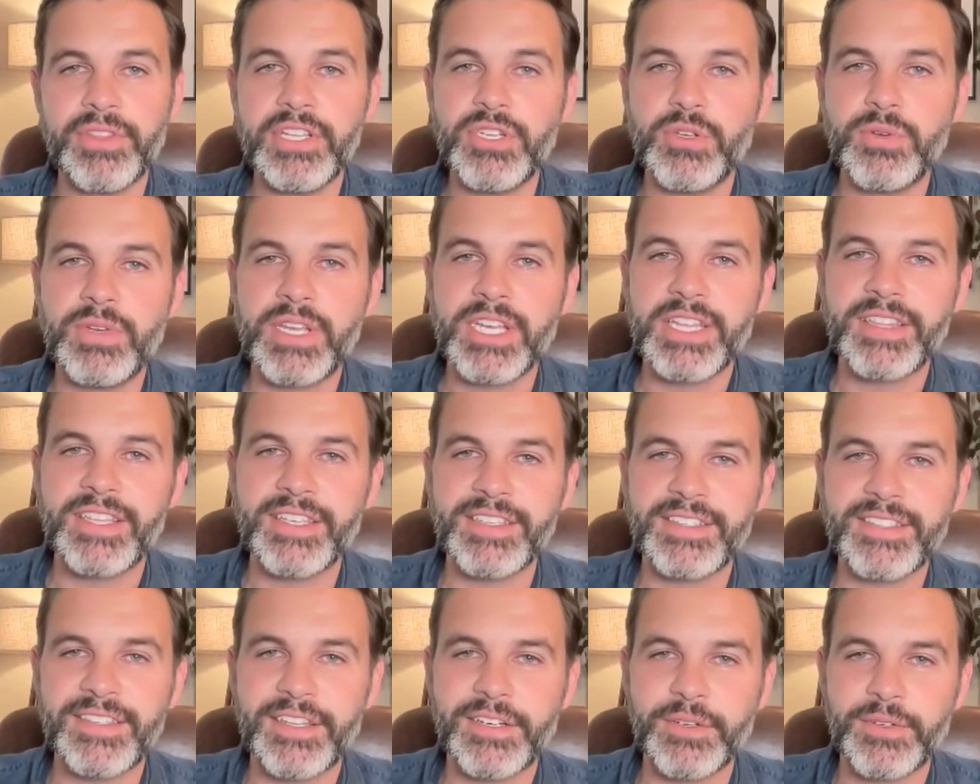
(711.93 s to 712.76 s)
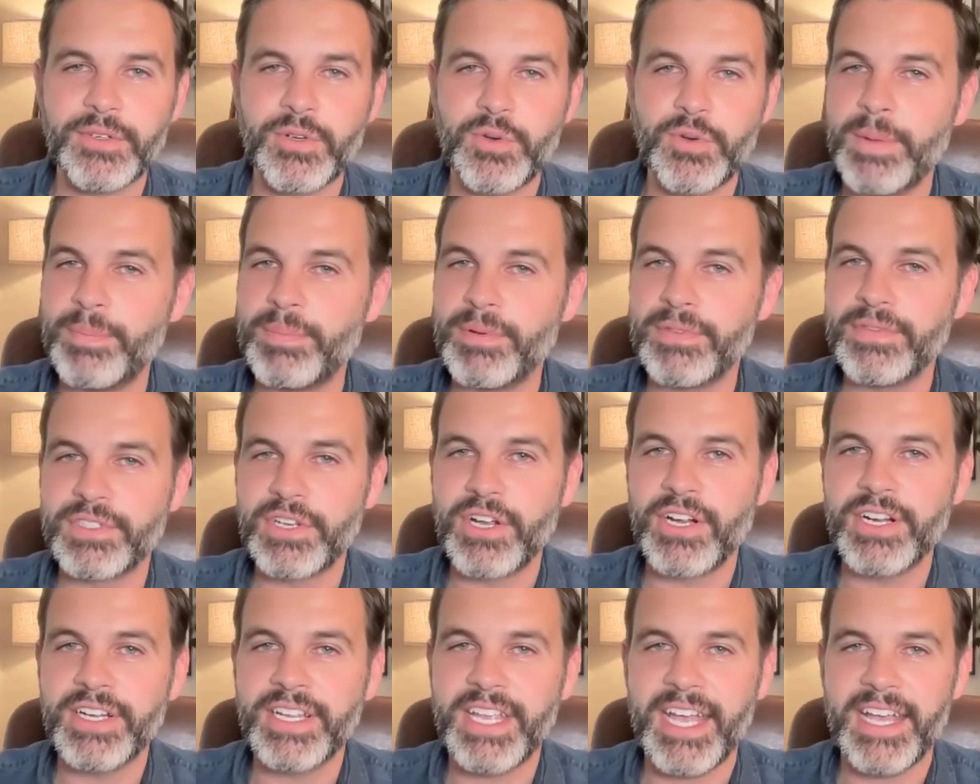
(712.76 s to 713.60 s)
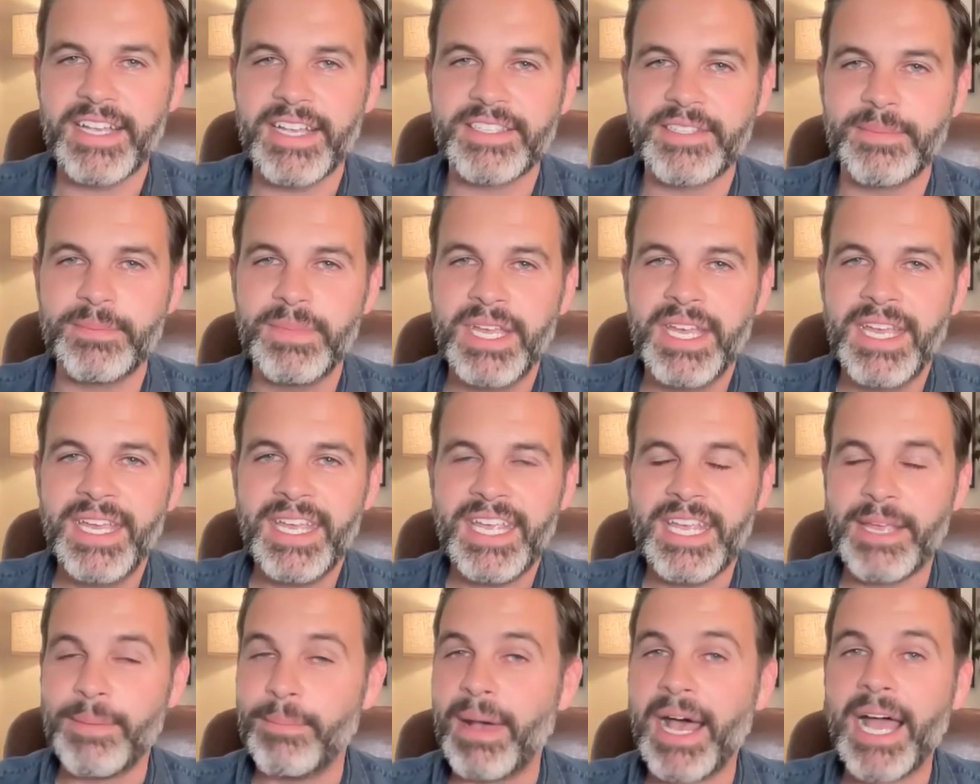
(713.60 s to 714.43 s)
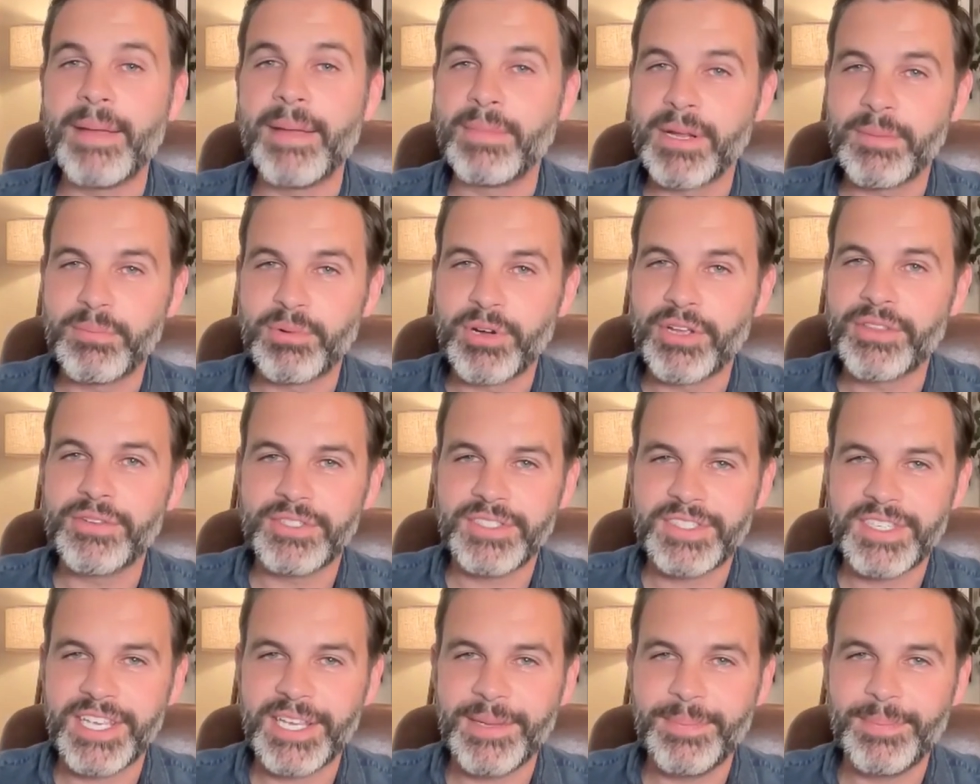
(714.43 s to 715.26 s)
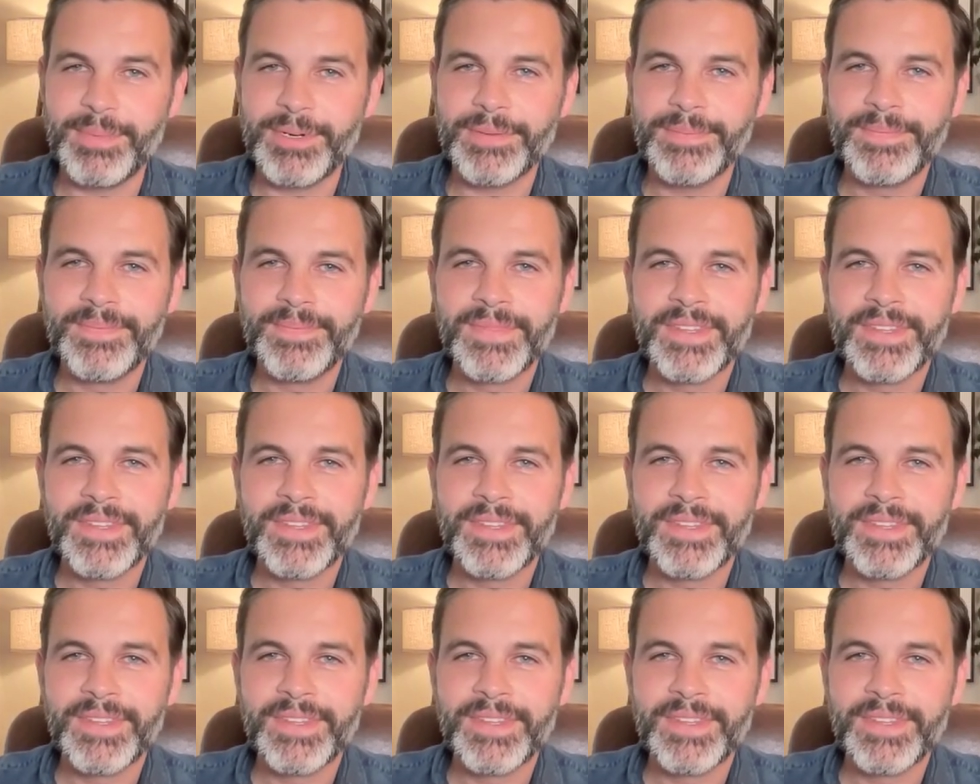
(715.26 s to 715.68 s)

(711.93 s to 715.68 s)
Then you get this little quip of sarcasm. Am I my brother's keeper?